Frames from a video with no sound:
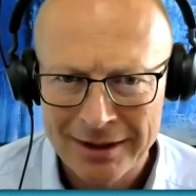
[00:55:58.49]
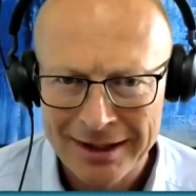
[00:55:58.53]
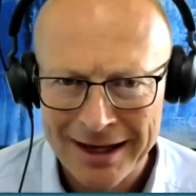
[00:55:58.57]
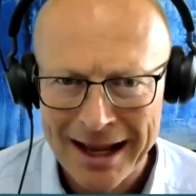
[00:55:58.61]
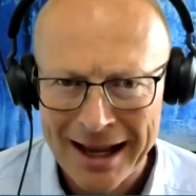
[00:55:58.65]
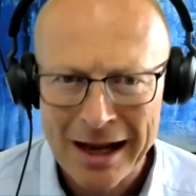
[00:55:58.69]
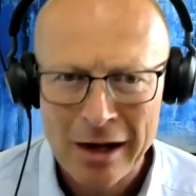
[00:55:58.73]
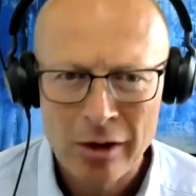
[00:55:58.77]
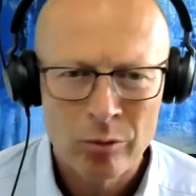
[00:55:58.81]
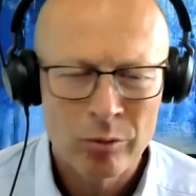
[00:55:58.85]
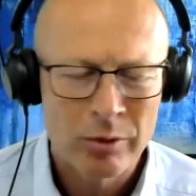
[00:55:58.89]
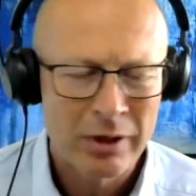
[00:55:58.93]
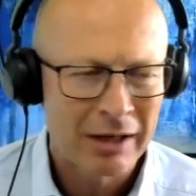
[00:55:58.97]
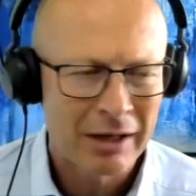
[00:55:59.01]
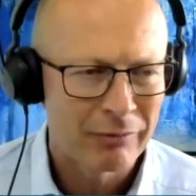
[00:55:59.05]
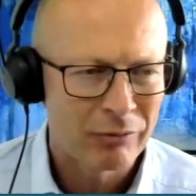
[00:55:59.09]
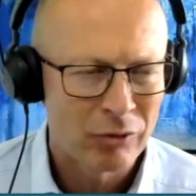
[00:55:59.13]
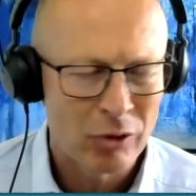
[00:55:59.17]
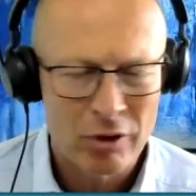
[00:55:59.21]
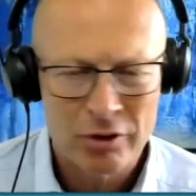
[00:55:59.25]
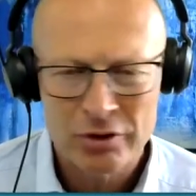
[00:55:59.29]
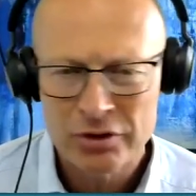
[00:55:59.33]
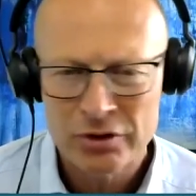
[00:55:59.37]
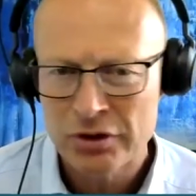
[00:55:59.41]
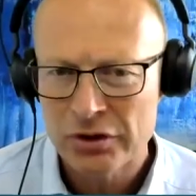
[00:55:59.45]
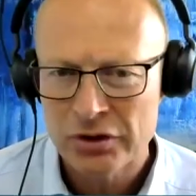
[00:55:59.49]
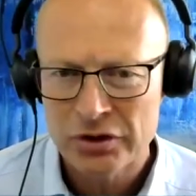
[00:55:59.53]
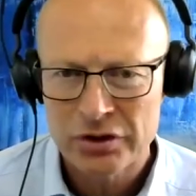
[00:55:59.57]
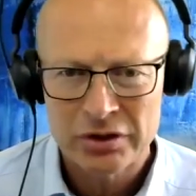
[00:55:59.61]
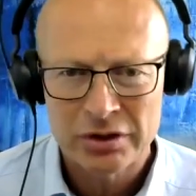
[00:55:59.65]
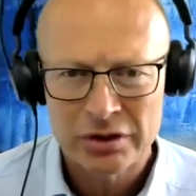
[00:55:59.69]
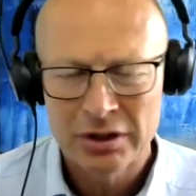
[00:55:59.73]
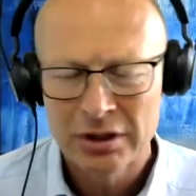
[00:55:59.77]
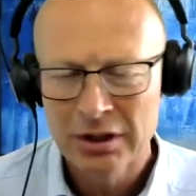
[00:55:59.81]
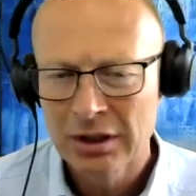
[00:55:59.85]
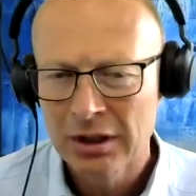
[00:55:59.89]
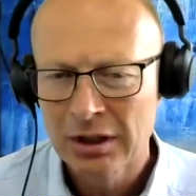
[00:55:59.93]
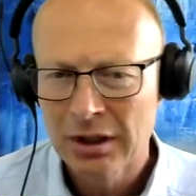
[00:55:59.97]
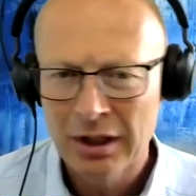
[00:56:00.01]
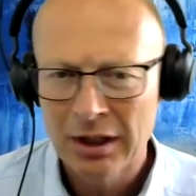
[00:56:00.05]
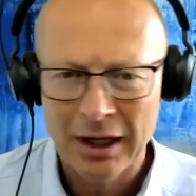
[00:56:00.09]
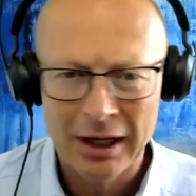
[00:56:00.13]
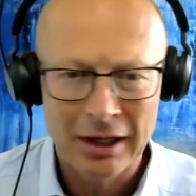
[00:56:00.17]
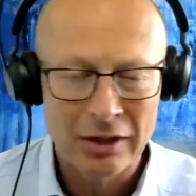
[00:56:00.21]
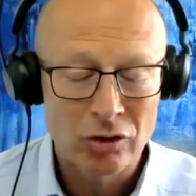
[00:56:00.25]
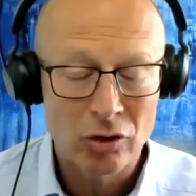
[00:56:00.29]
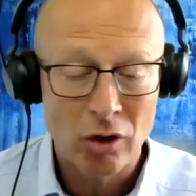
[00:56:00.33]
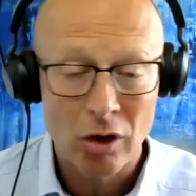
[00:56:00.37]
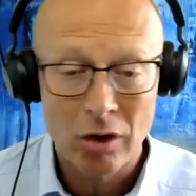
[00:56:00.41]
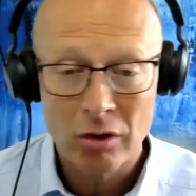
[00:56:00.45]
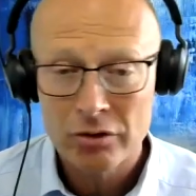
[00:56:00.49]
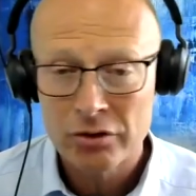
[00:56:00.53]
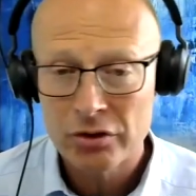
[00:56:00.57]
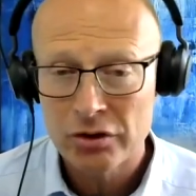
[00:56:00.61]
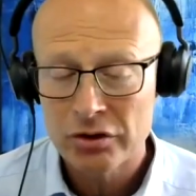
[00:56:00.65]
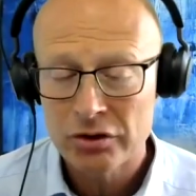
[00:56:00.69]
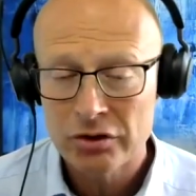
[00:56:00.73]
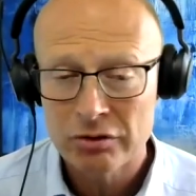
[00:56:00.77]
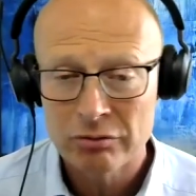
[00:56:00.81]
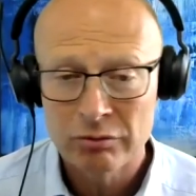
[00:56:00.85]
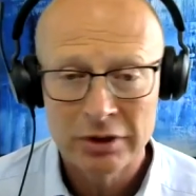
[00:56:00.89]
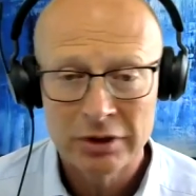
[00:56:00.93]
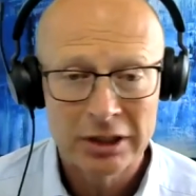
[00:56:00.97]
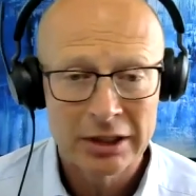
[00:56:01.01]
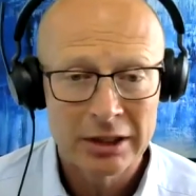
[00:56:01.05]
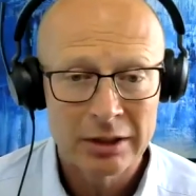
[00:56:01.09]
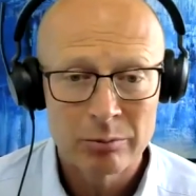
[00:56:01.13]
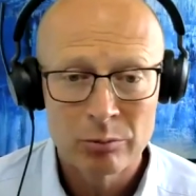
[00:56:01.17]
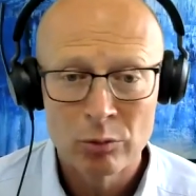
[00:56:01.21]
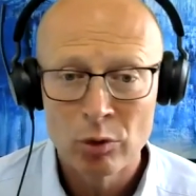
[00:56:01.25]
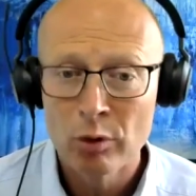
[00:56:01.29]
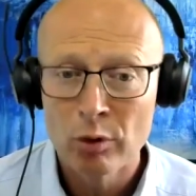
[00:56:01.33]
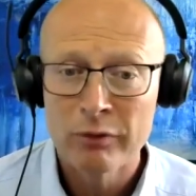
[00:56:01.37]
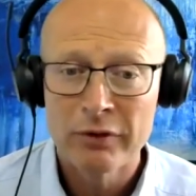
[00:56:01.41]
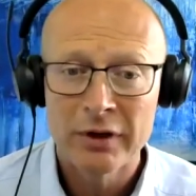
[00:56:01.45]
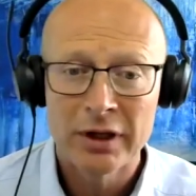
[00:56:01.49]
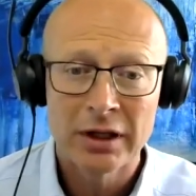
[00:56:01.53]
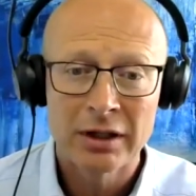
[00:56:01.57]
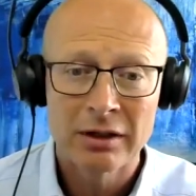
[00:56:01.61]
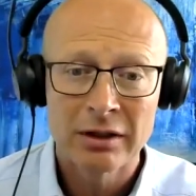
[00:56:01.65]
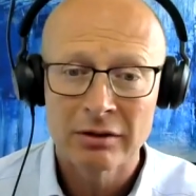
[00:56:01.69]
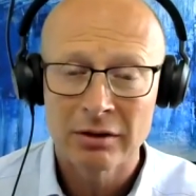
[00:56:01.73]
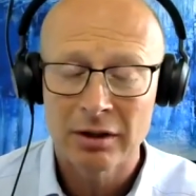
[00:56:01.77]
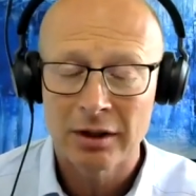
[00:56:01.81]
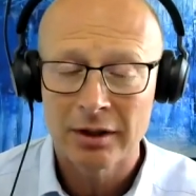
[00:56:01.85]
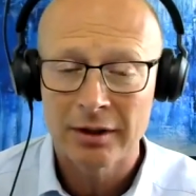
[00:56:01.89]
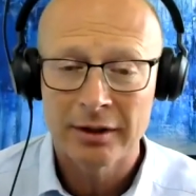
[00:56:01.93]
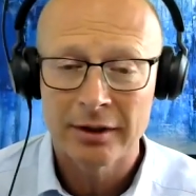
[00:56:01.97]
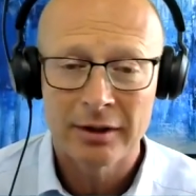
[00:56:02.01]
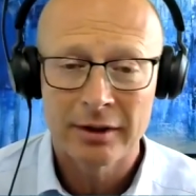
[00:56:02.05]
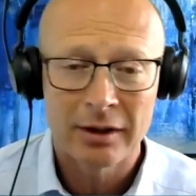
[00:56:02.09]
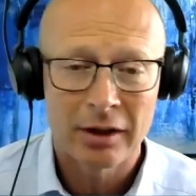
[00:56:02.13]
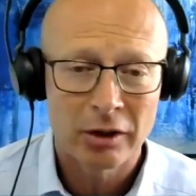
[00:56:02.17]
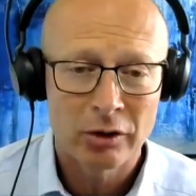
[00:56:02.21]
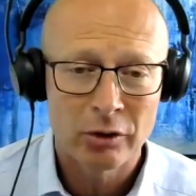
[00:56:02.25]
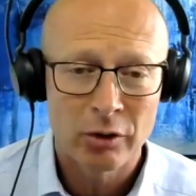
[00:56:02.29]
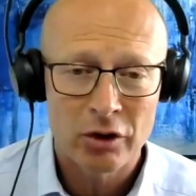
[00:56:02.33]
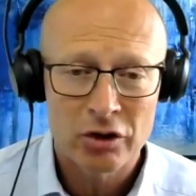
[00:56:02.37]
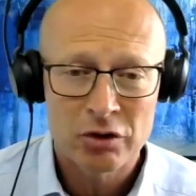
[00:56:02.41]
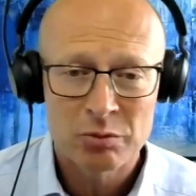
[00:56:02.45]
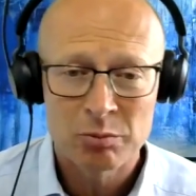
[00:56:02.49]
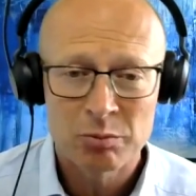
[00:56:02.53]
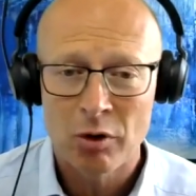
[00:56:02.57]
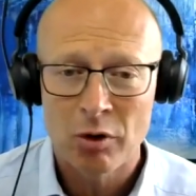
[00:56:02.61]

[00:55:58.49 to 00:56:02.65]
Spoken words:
Now we have nurses and doctors really moving across